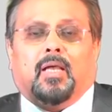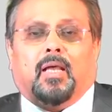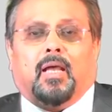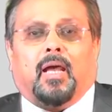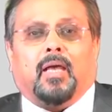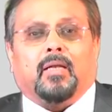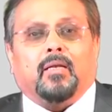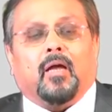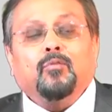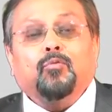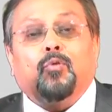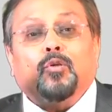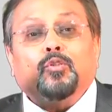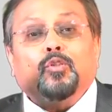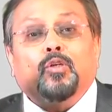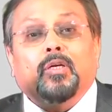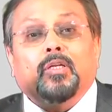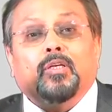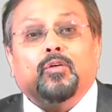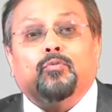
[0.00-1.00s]
And
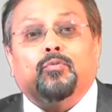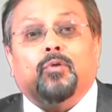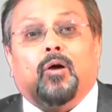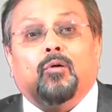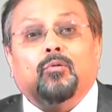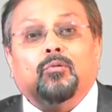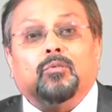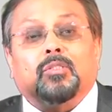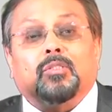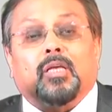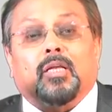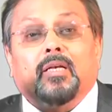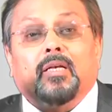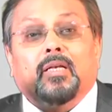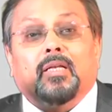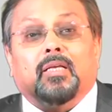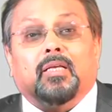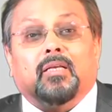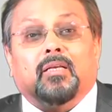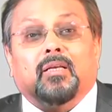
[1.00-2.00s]
unfortunately, you found
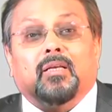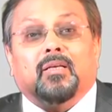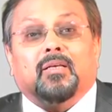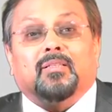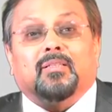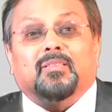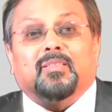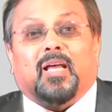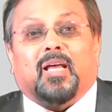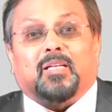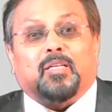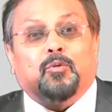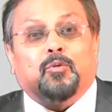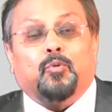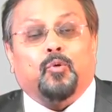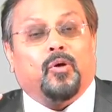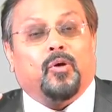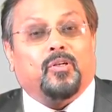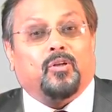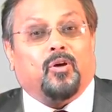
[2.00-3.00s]
suddenly that if
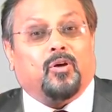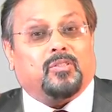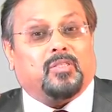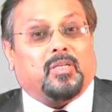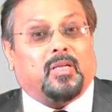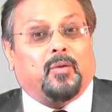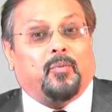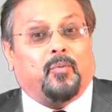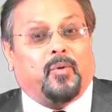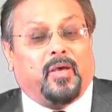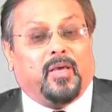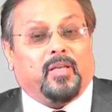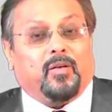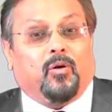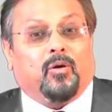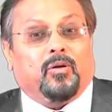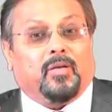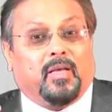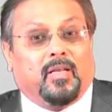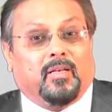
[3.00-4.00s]
you are not aware
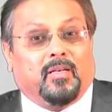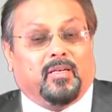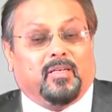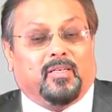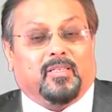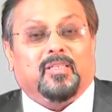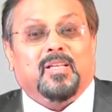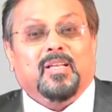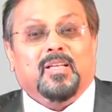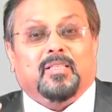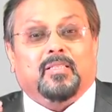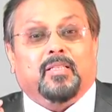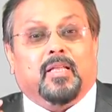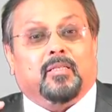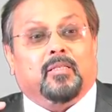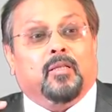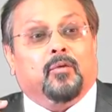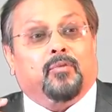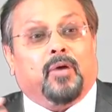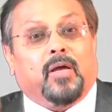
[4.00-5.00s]
or alert
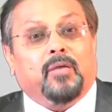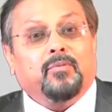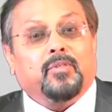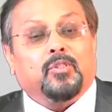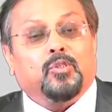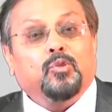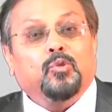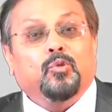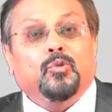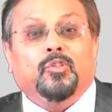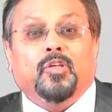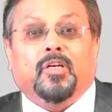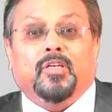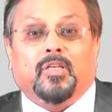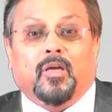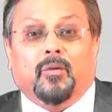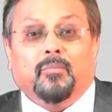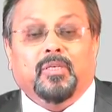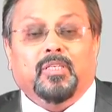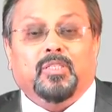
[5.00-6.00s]
that the 5 issues which are
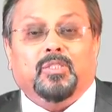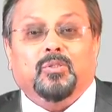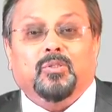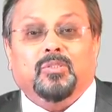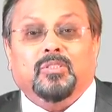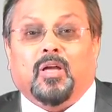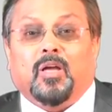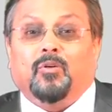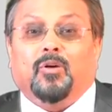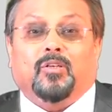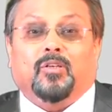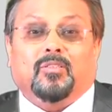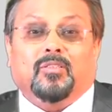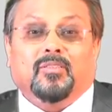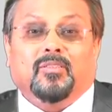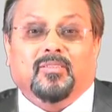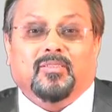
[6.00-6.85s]
dummy issues now got